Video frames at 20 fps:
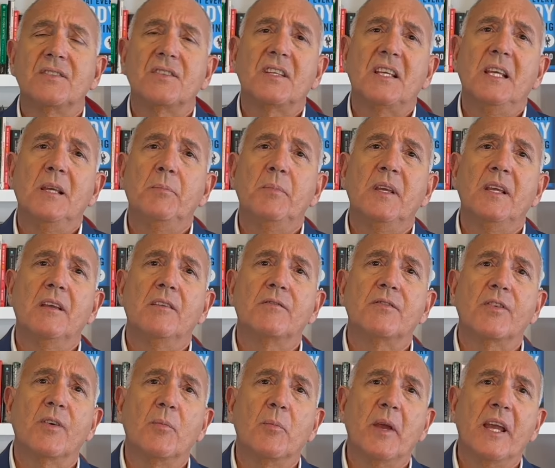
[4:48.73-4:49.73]
keeping
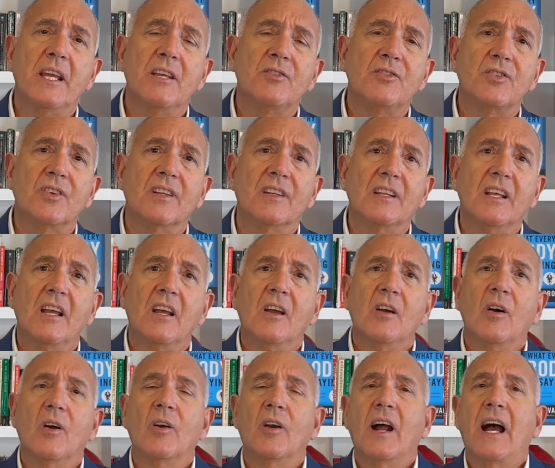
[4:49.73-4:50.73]
information
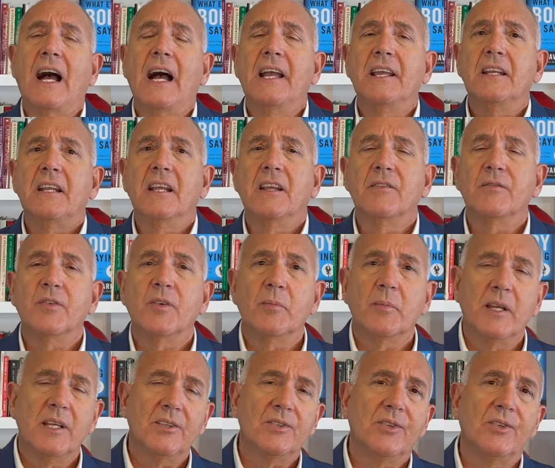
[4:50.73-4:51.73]
or hiding
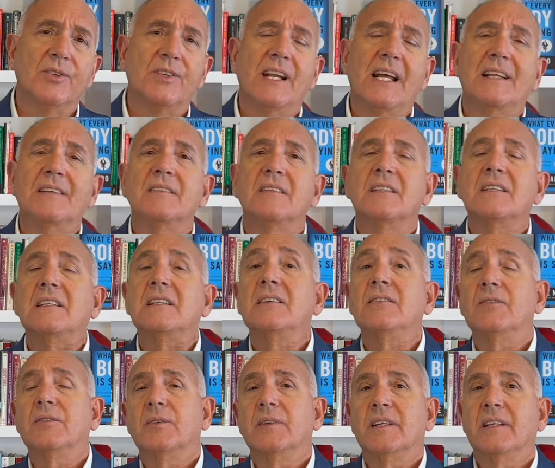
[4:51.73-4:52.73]
information or not
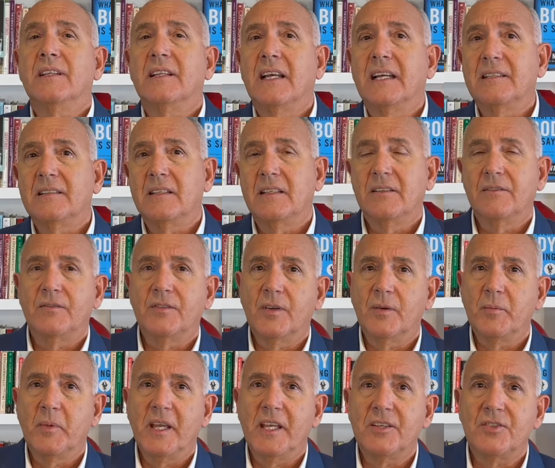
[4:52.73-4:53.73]
delivering that
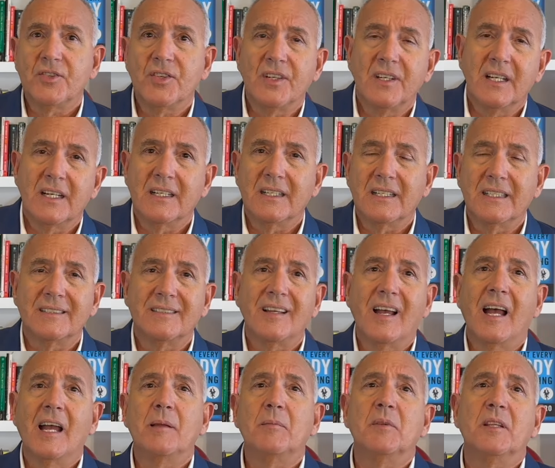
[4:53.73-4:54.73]
information on a
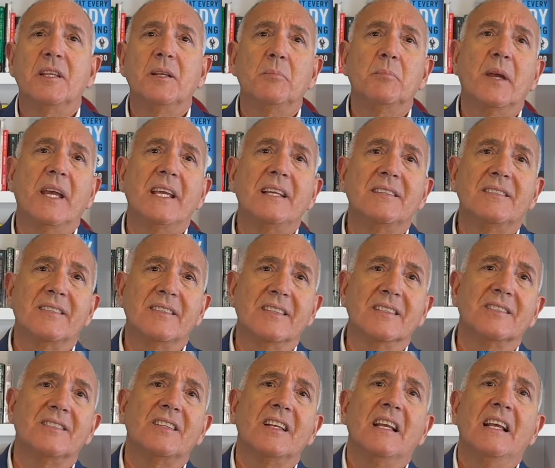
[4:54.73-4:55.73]
timely
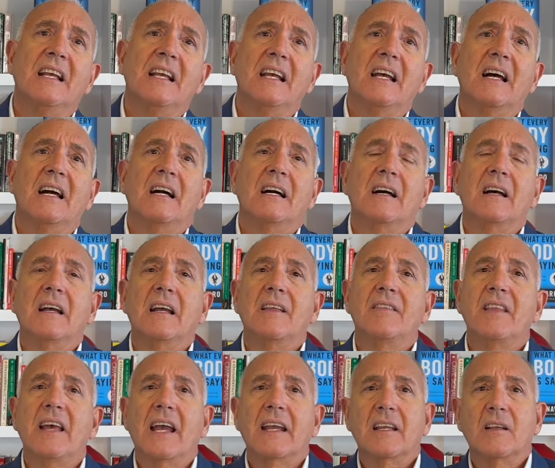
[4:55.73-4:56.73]
basis. Uh,
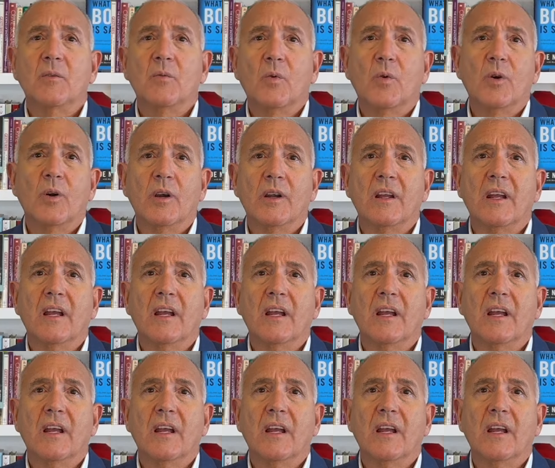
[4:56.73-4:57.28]
and that can work